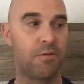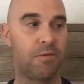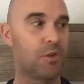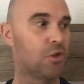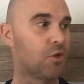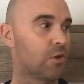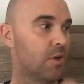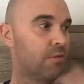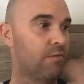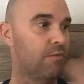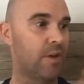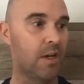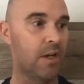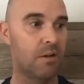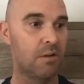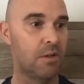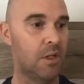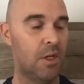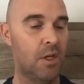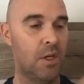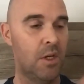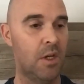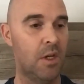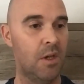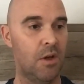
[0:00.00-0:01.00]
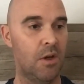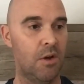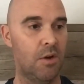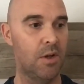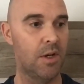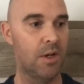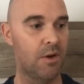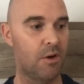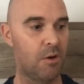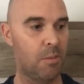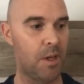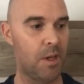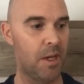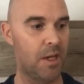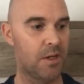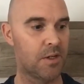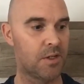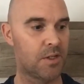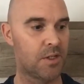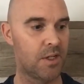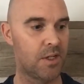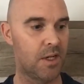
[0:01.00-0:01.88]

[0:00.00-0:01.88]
talking about earlier about.